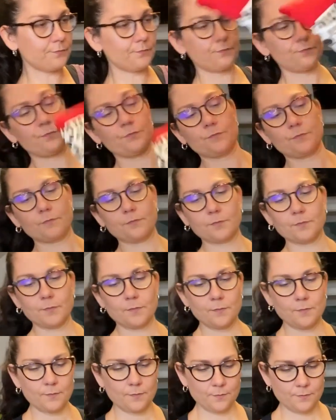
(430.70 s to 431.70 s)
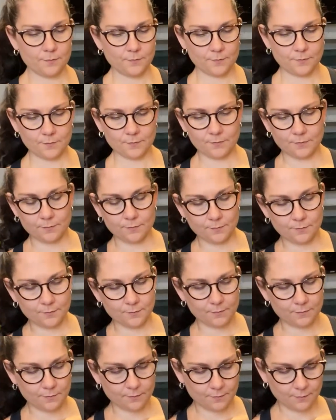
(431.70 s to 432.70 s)

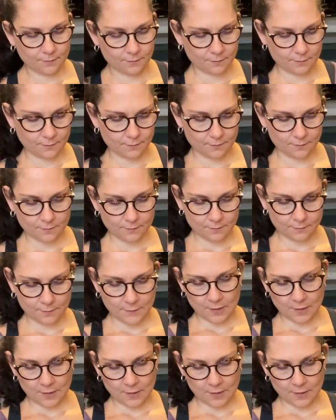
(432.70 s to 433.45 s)
No one is speaking in this clip.